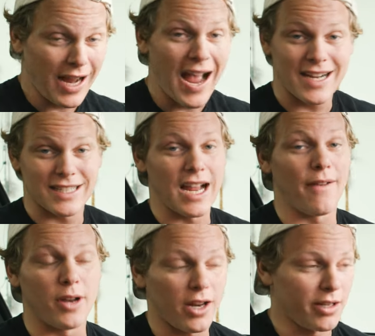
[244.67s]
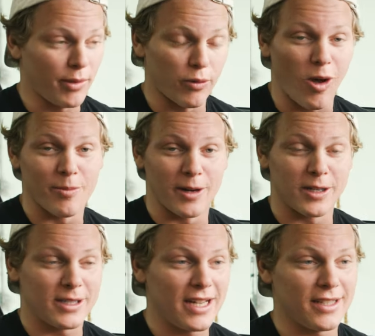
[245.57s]
I actually have not done my rod
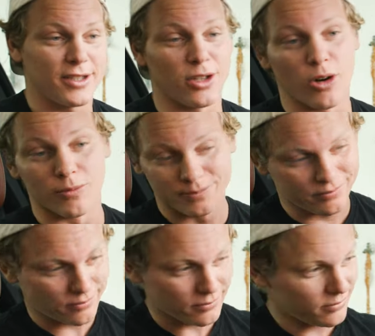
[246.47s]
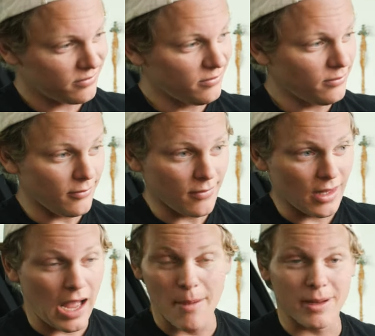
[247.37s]
bearings yet, so
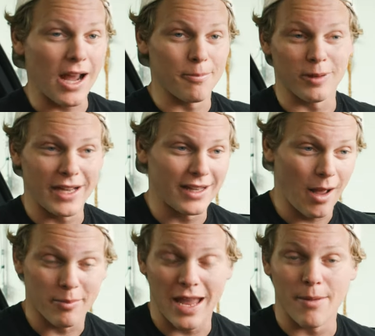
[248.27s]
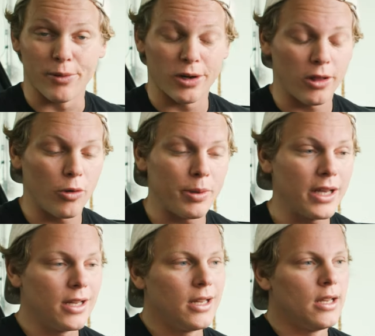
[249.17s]
I'm kind of playing, I'm gambling a little
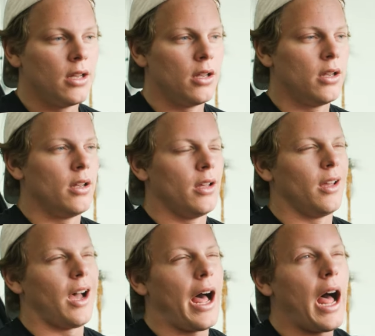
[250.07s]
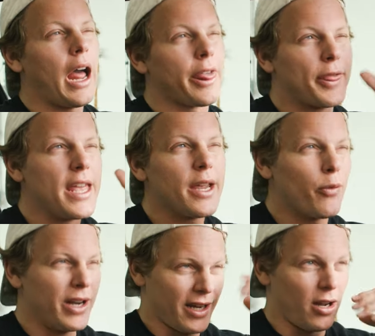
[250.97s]
bit. I think
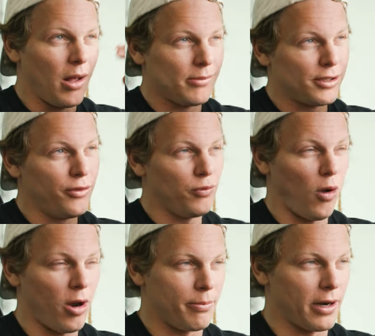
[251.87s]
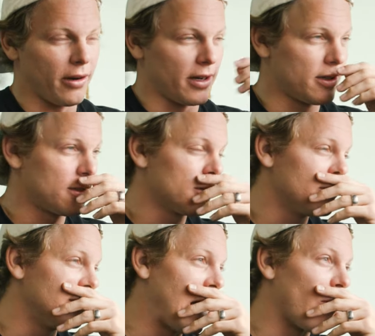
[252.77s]
when it comes to rod bearings,
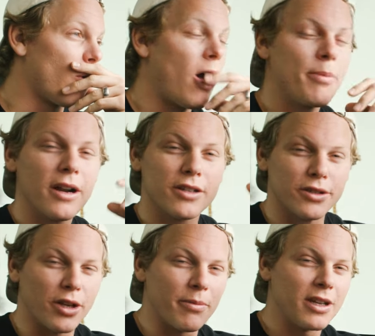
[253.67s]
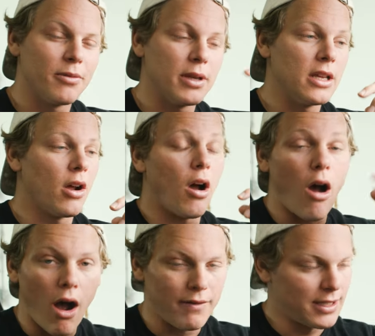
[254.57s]
now rod bearings are something to me,
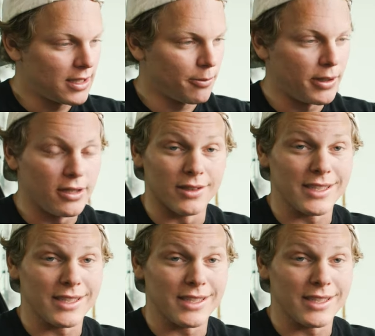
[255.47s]
obviously it's a big deal.